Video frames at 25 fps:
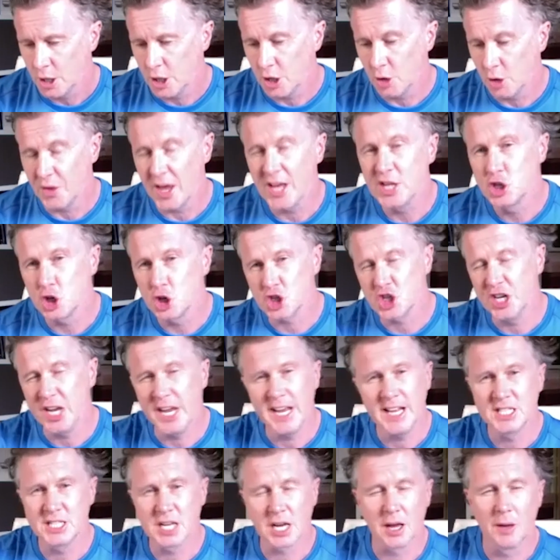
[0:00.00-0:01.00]
you know, they just
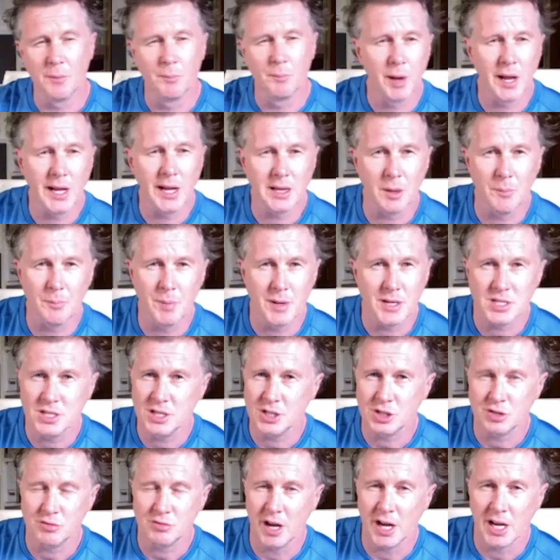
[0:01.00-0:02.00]
need to complete the
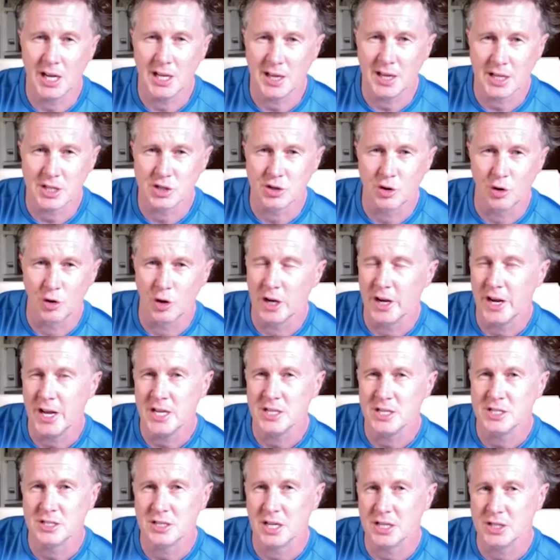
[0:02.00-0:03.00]
business, really. That's all it
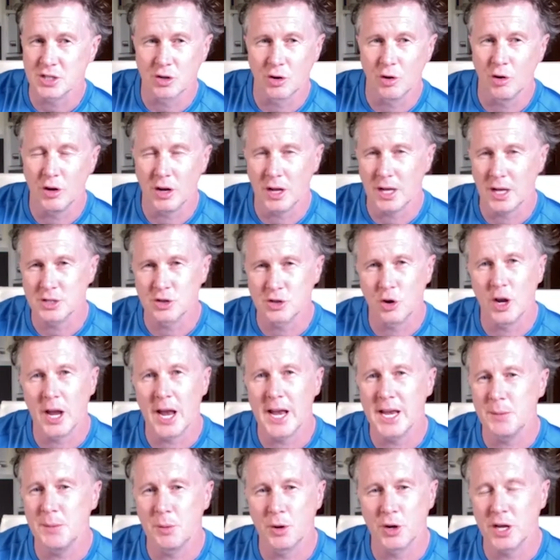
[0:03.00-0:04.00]
is. That's all
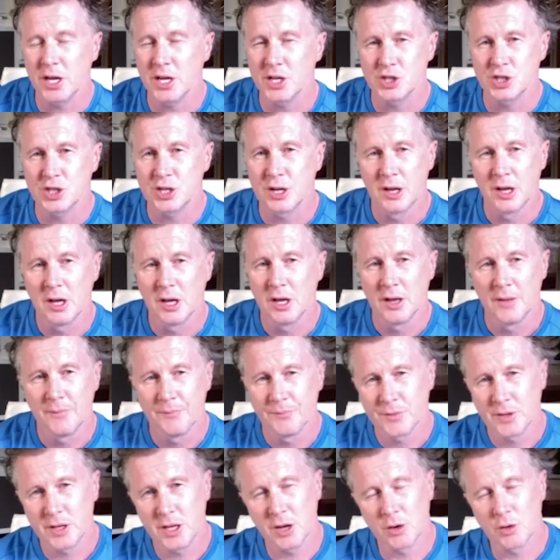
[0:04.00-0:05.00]
anybody is.
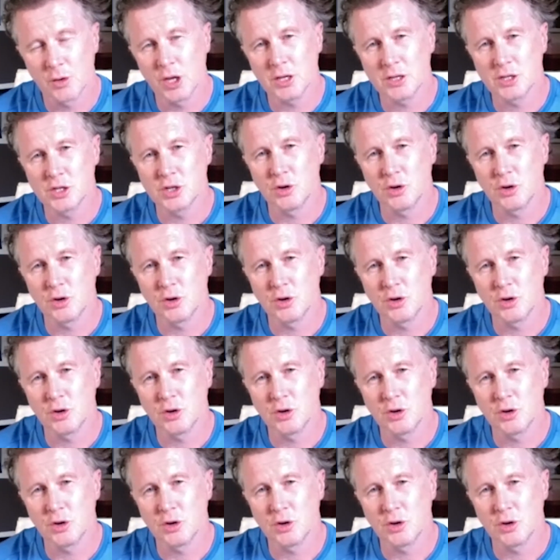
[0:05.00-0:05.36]
You know, you're